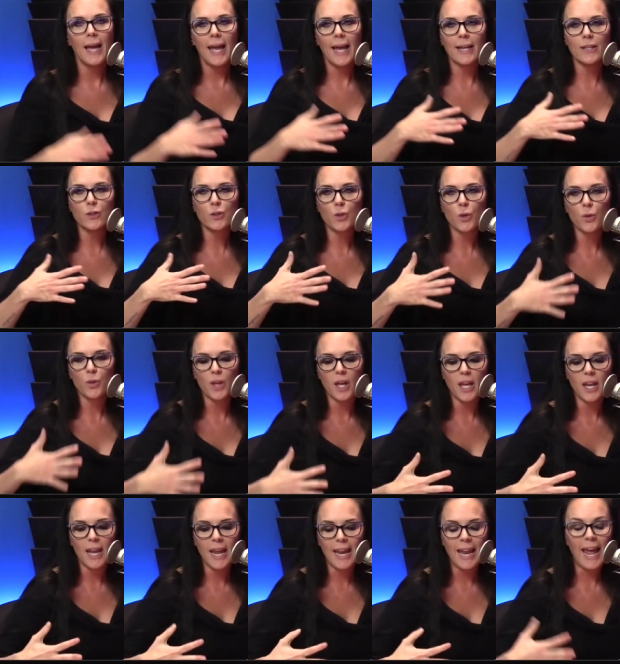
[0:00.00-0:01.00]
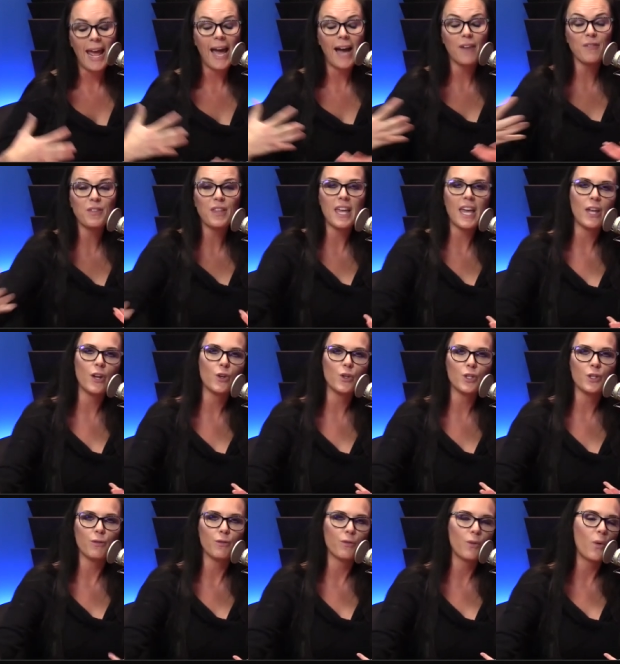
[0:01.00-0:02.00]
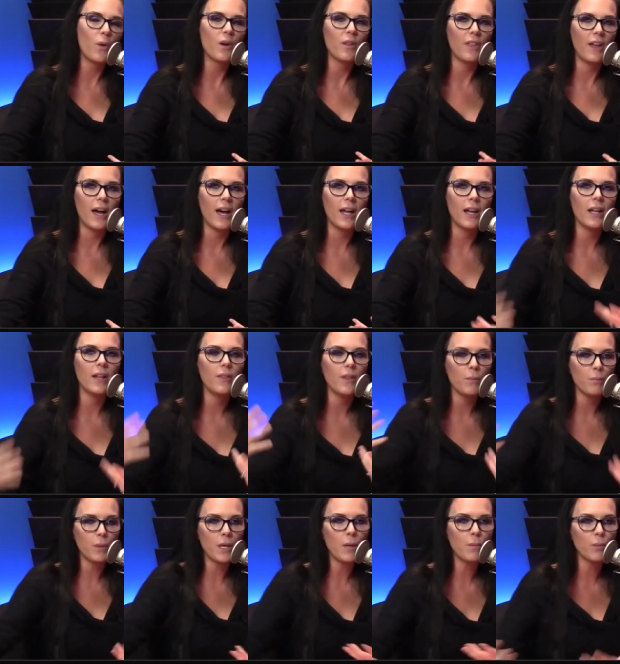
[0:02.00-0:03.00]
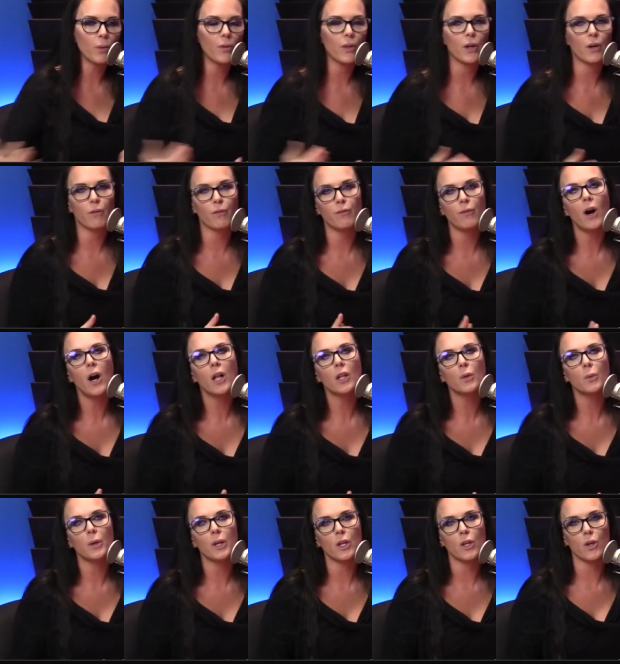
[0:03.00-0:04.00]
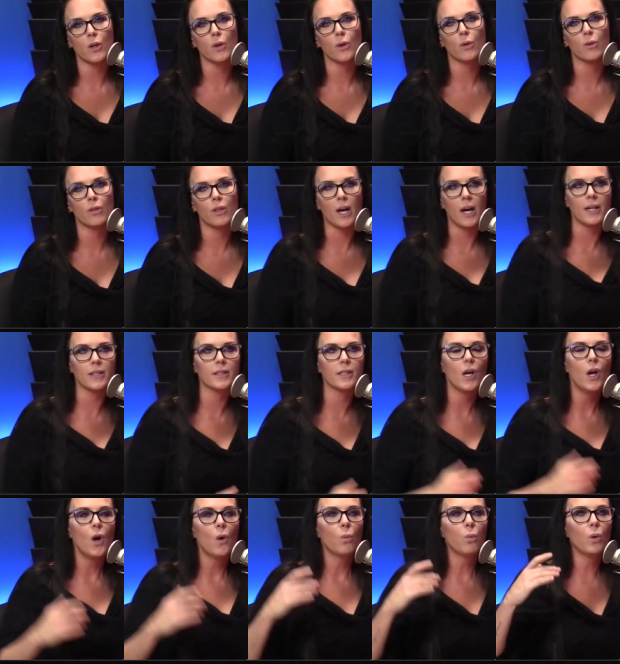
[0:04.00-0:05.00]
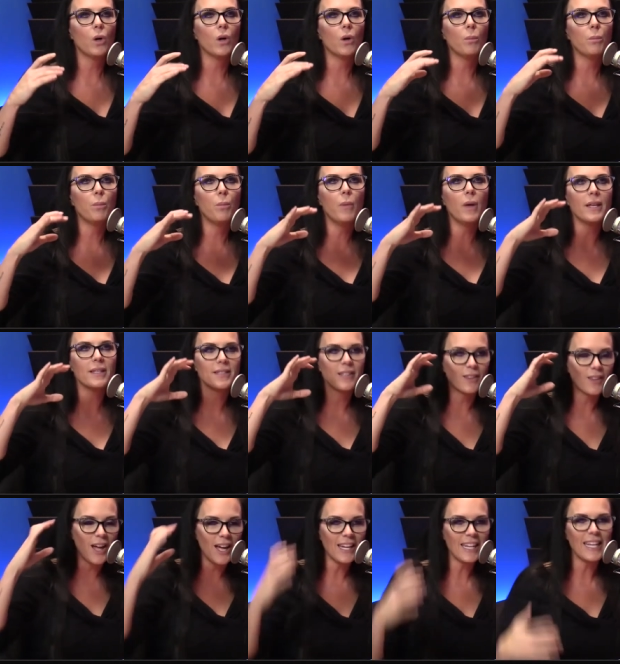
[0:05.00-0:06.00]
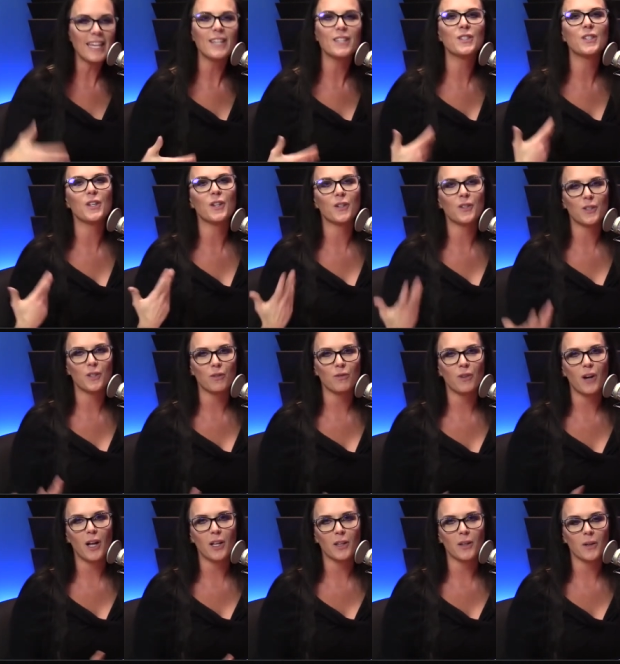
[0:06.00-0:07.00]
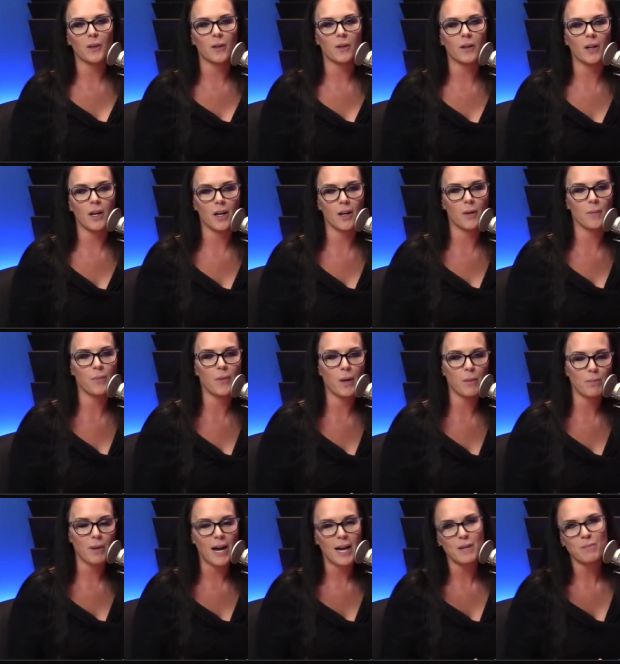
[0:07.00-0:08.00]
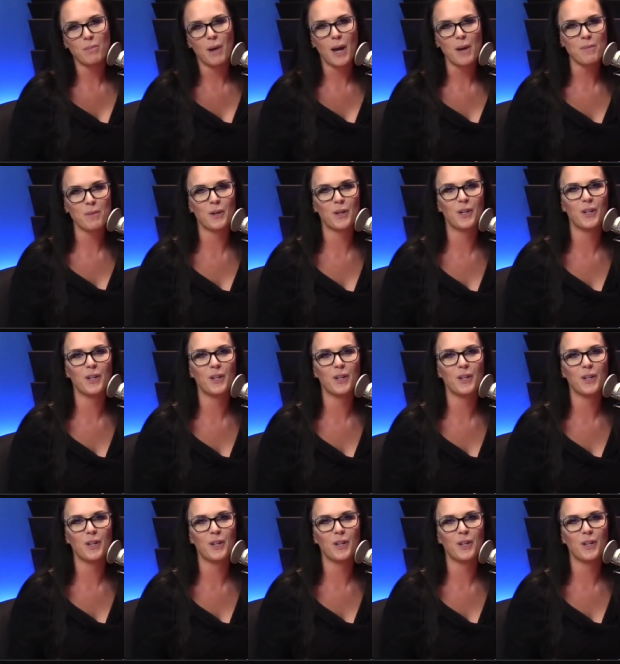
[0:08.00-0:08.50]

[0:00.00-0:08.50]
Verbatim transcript: And so then and have the energy for that and the people that are following you thus will it's a lot easier to follow a, a, Pied Piper